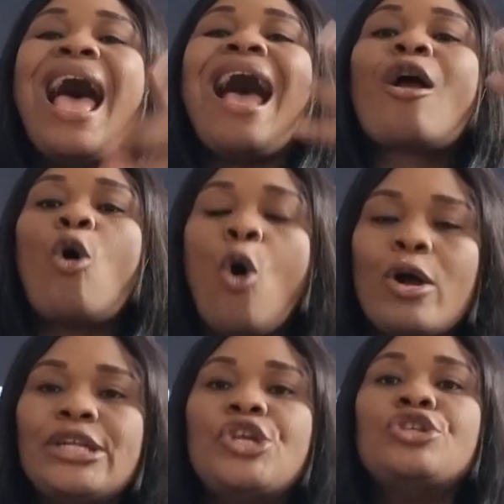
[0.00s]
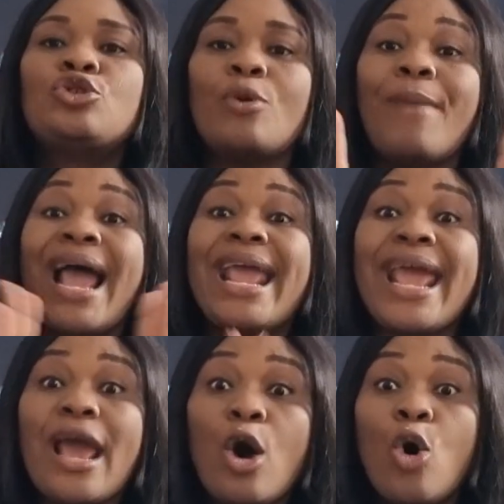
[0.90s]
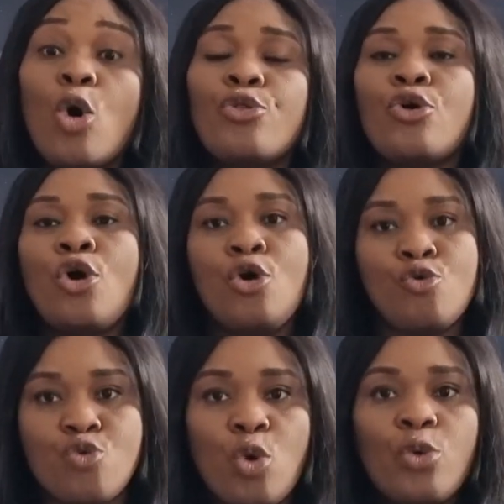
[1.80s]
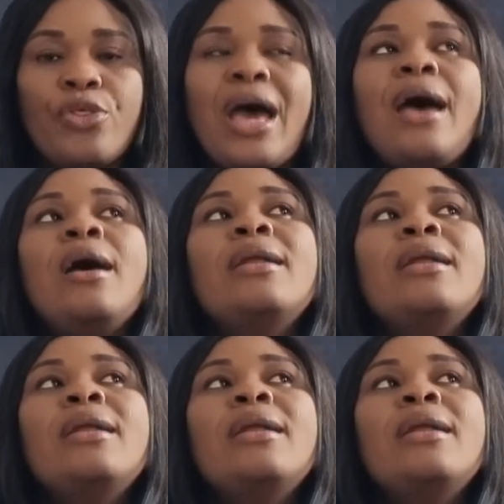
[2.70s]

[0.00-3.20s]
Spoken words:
according to my health rota.